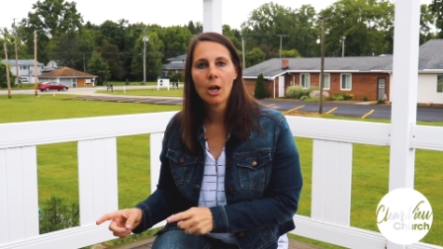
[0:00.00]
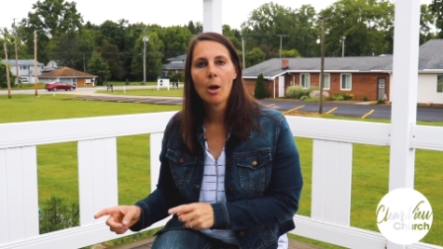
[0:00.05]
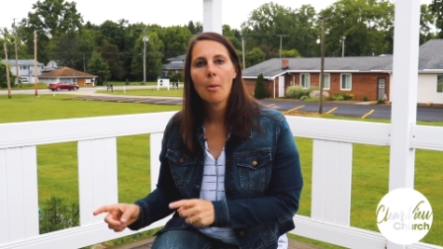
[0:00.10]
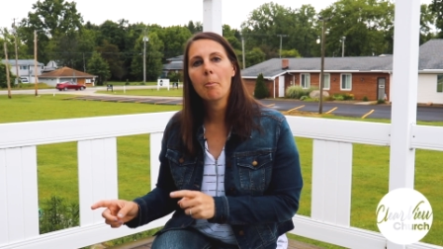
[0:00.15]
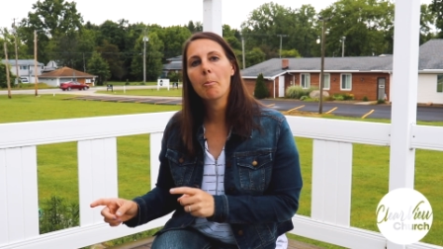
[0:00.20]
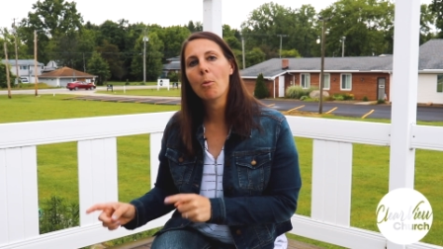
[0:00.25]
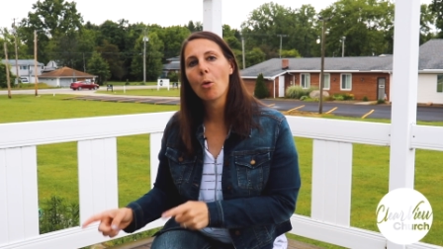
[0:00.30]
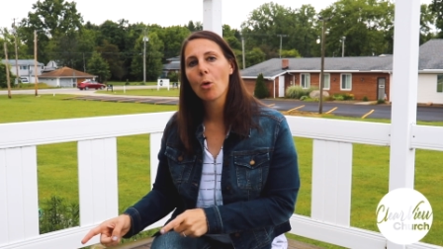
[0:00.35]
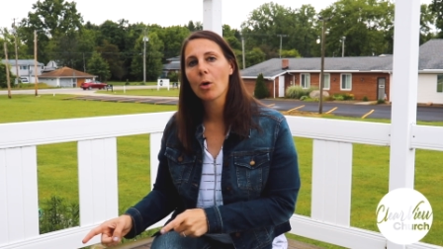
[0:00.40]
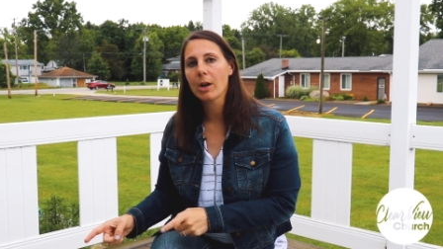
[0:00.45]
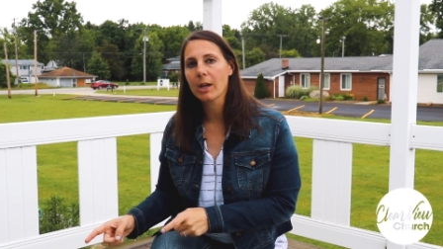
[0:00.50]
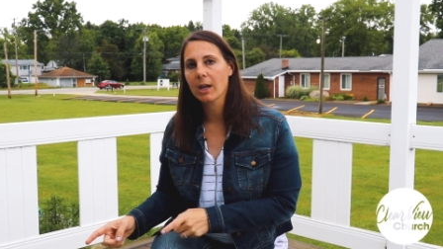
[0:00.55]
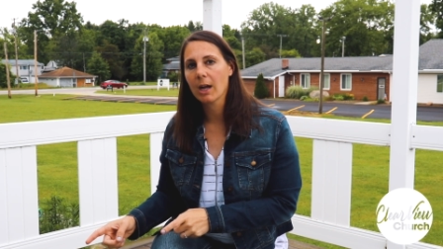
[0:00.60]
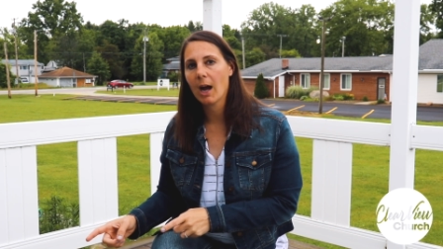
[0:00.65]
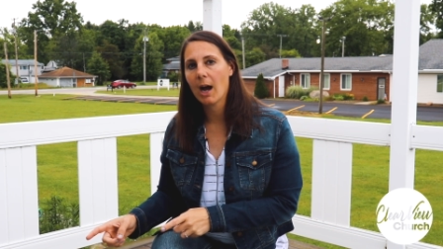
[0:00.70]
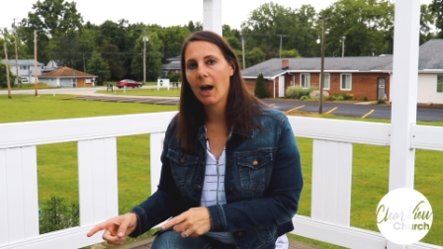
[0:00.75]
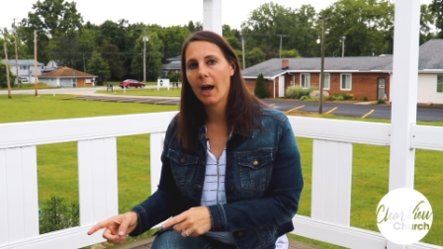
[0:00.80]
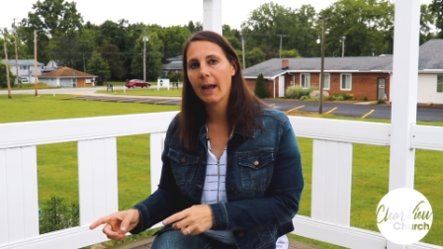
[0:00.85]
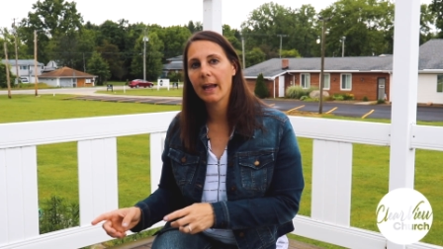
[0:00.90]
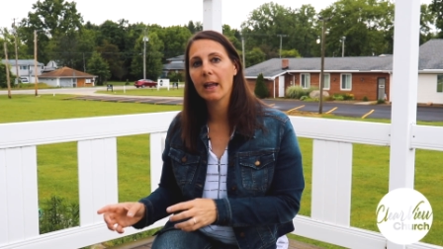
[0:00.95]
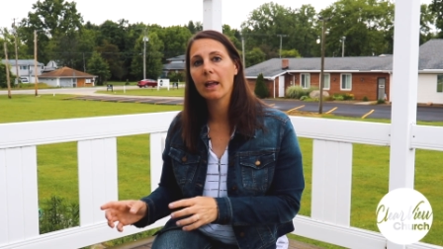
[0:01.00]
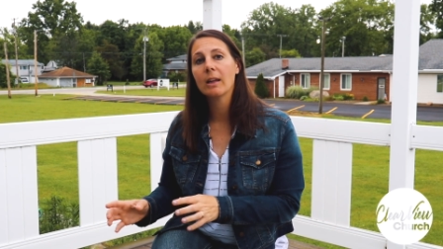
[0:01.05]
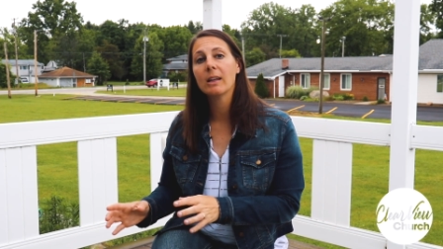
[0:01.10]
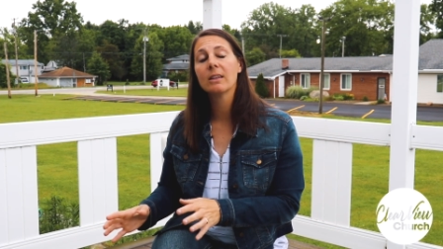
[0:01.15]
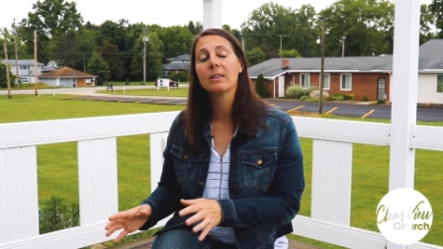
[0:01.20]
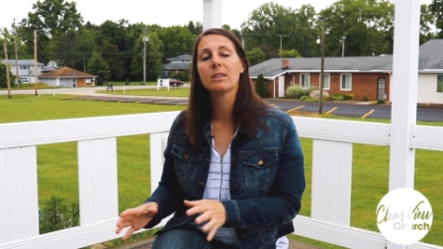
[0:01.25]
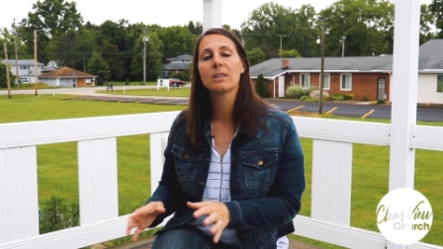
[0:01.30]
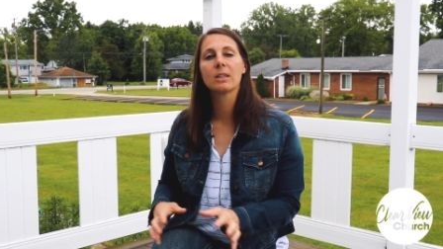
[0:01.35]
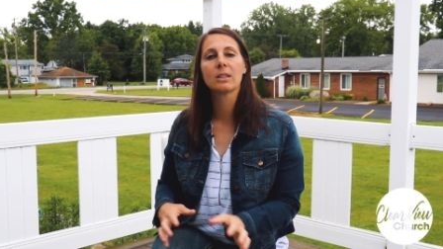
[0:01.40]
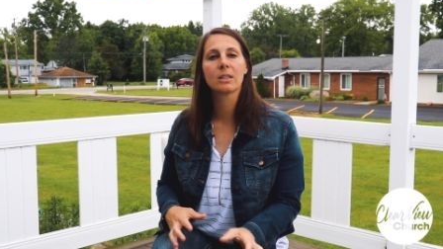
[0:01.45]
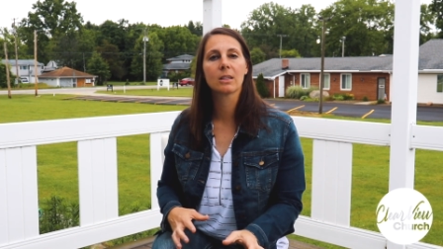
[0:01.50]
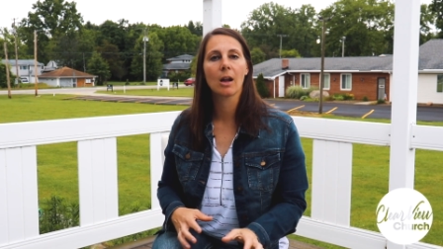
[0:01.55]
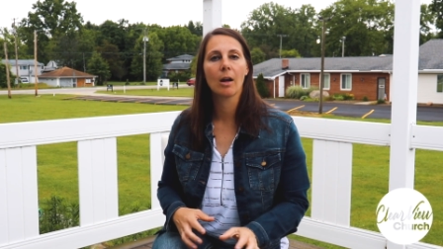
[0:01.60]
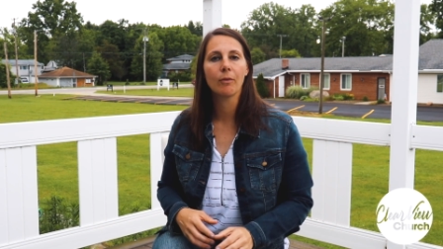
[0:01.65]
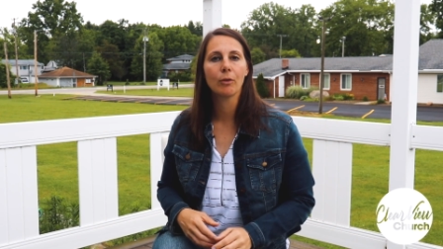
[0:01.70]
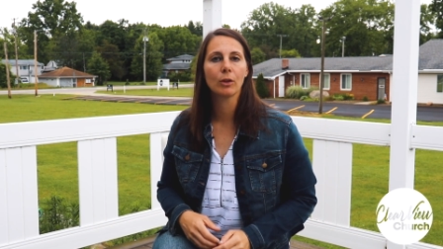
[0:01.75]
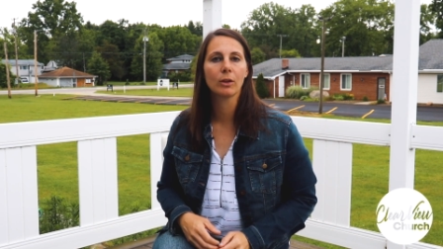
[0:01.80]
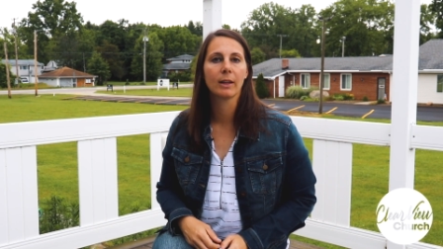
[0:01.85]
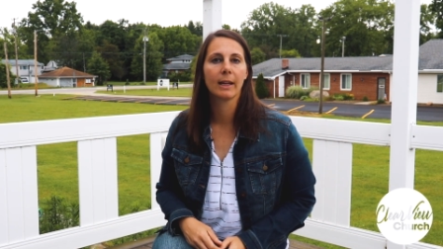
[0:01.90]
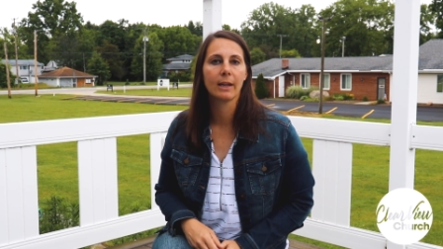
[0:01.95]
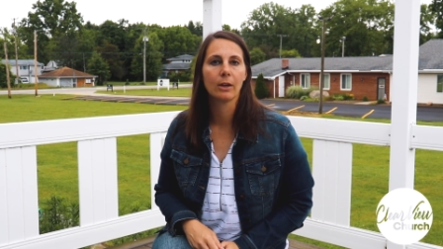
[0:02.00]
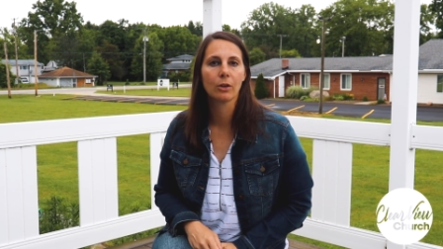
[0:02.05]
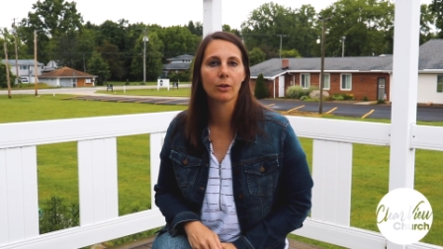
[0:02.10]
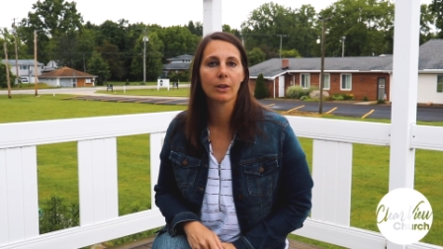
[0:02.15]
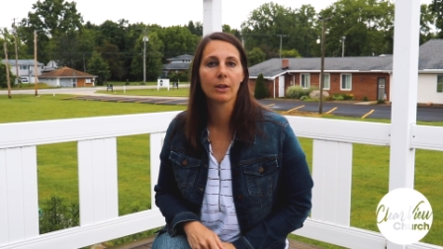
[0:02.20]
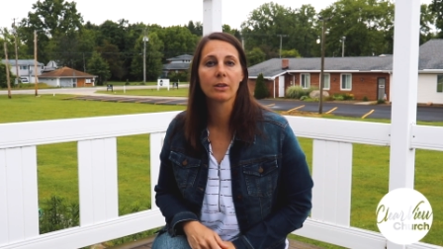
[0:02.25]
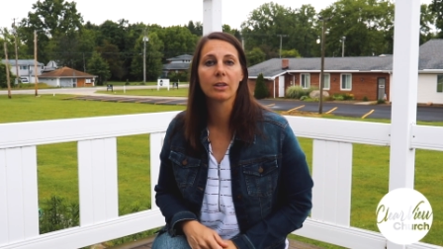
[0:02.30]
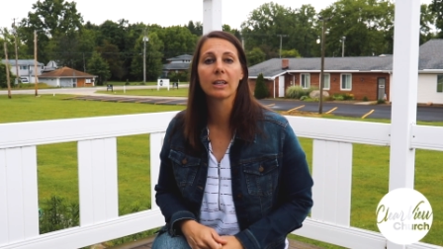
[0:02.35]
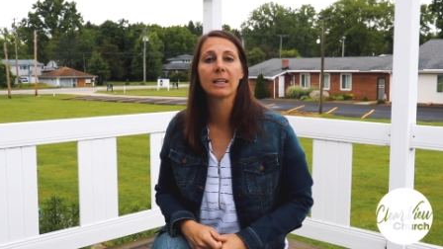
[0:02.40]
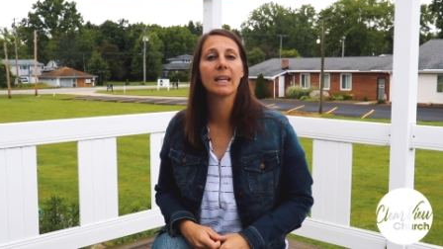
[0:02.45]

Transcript: Mordecai, it is discovered later that the